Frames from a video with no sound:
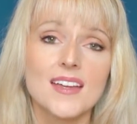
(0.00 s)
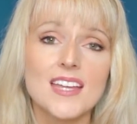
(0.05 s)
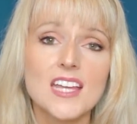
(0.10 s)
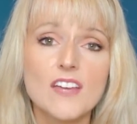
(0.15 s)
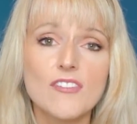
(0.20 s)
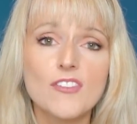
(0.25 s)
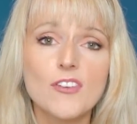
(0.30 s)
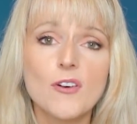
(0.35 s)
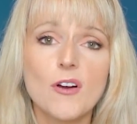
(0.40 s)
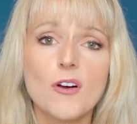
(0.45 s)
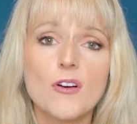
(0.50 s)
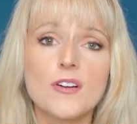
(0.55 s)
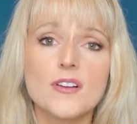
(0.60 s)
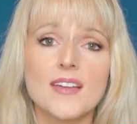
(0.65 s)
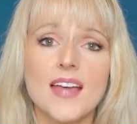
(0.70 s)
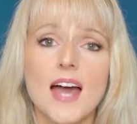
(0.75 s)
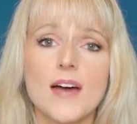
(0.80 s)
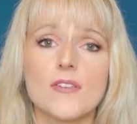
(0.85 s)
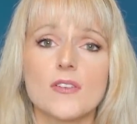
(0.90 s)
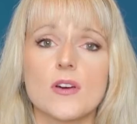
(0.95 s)
If you
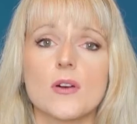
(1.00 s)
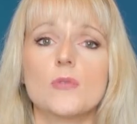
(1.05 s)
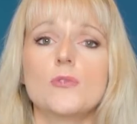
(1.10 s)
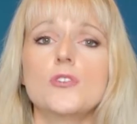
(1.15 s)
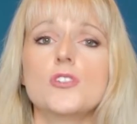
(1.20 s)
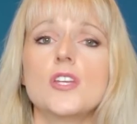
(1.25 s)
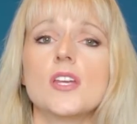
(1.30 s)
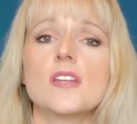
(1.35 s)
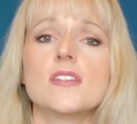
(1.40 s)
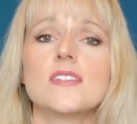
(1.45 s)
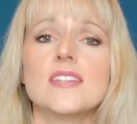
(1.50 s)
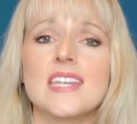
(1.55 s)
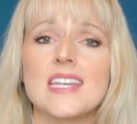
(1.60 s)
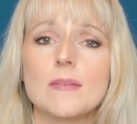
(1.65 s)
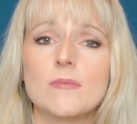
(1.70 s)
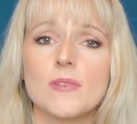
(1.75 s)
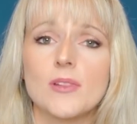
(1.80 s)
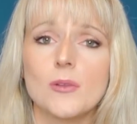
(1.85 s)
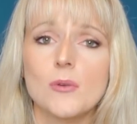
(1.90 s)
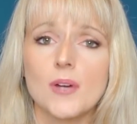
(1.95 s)
already have a coaching
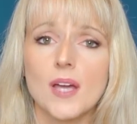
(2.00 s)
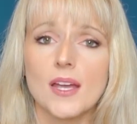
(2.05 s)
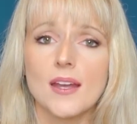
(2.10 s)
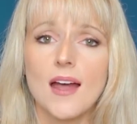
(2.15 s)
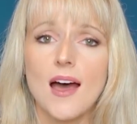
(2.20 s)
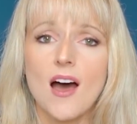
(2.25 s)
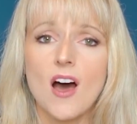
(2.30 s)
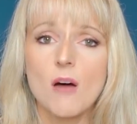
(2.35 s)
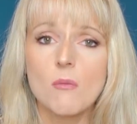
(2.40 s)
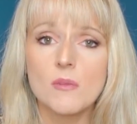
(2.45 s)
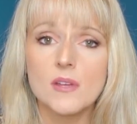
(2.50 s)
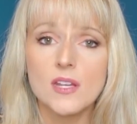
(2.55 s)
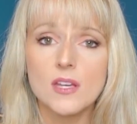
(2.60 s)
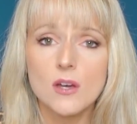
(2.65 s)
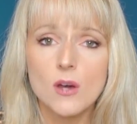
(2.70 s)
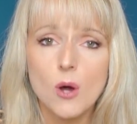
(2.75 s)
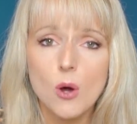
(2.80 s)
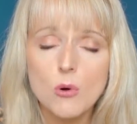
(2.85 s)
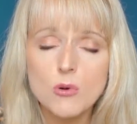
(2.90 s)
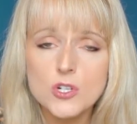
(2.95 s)
team, look at how many
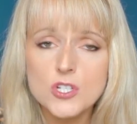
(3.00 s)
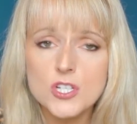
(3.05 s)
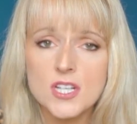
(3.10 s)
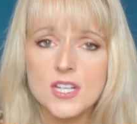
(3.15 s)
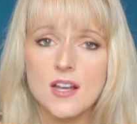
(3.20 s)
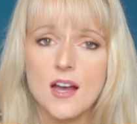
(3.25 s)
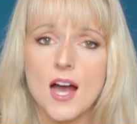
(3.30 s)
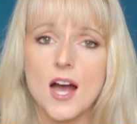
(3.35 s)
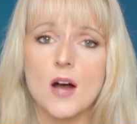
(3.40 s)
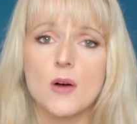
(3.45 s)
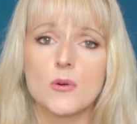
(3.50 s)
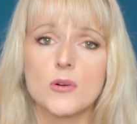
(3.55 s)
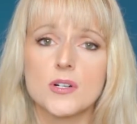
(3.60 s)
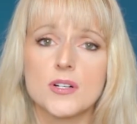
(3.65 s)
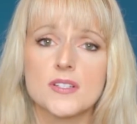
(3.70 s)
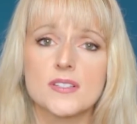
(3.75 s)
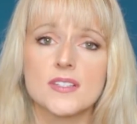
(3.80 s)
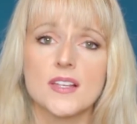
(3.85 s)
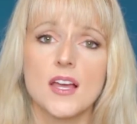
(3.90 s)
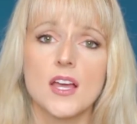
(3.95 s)
coaching
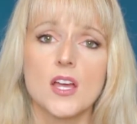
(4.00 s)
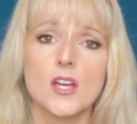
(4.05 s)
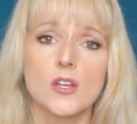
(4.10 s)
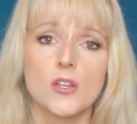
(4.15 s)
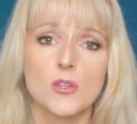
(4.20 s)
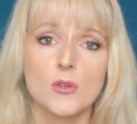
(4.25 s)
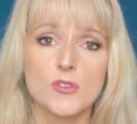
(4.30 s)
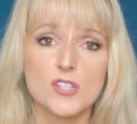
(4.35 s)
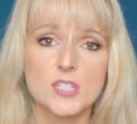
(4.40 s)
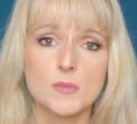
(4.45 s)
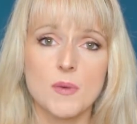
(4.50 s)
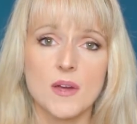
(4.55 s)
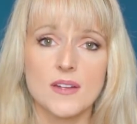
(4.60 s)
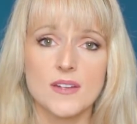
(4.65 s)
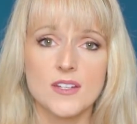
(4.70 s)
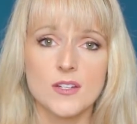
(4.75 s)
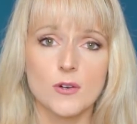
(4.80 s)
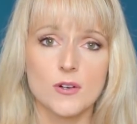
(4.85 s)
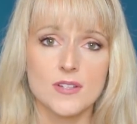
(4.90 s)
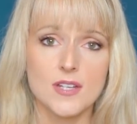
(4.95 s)
hours you're
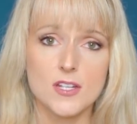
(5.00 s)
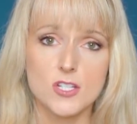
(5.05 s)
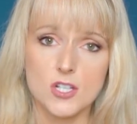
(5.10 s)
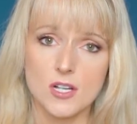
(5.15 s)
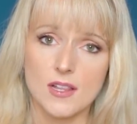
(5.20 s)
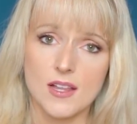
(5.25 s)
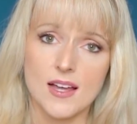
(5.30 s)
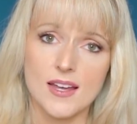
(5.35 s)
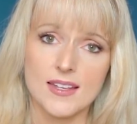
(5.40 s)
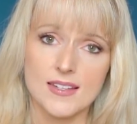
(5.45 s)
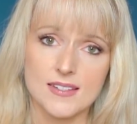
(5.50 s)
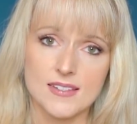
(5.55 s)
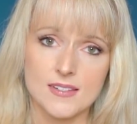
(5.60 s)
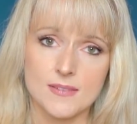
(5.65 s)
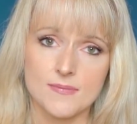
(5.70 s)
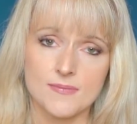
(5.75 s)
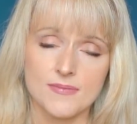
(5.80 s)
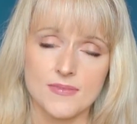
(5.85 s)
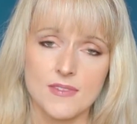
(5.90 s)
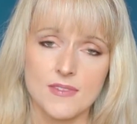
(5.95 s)
spending on each client.